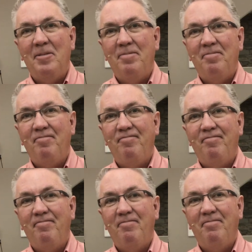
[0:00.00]

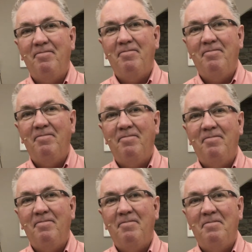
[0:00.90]

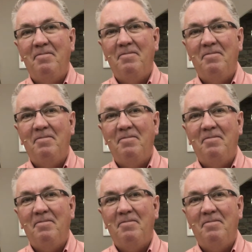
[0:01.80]
No one is speaking in this clip.